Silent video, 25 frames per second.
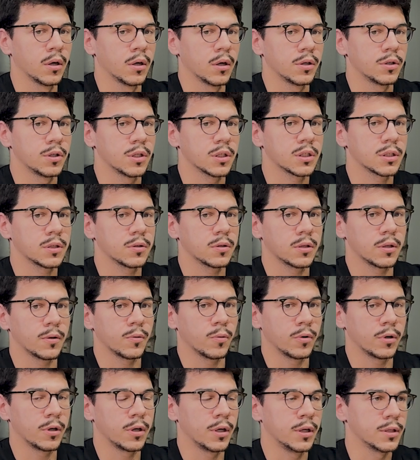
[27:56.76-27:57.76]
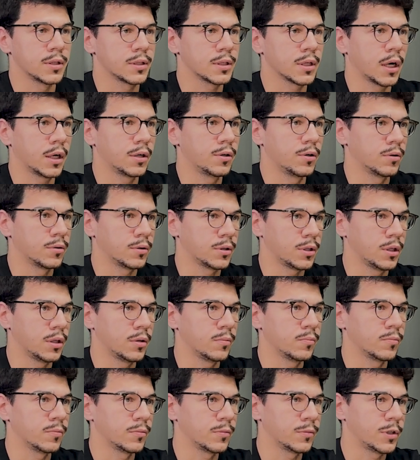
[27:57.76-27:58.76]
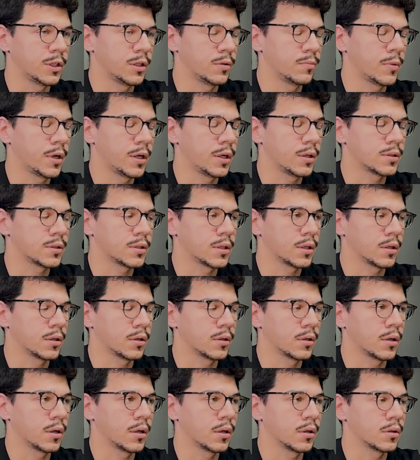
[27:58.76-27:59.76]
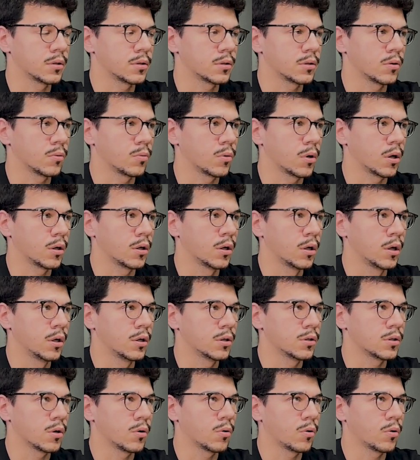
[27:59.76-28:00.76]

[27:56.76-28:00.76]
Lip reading: just inside your teammates, and so on. So